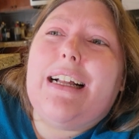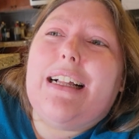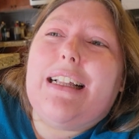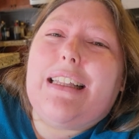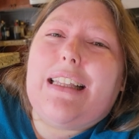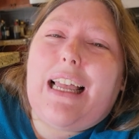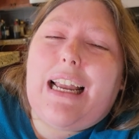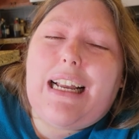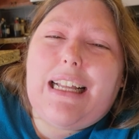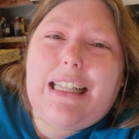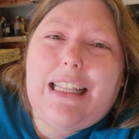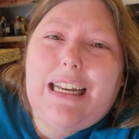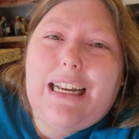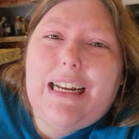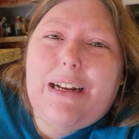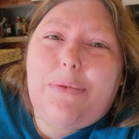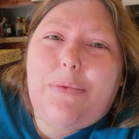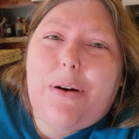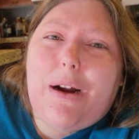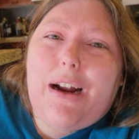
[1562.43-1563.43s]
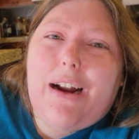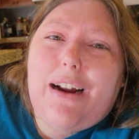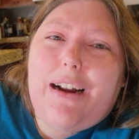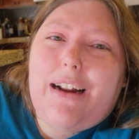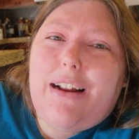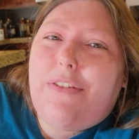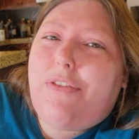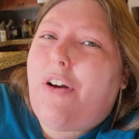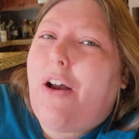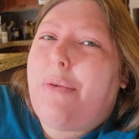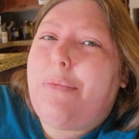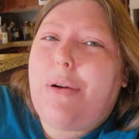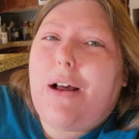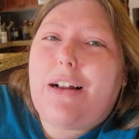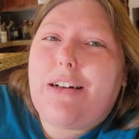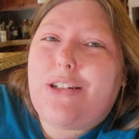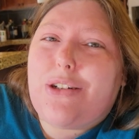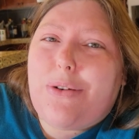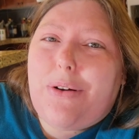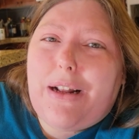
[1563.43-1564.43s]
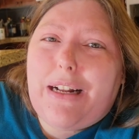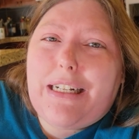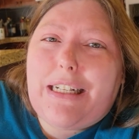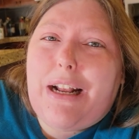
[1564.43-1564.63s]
lately where if I'm not enjoying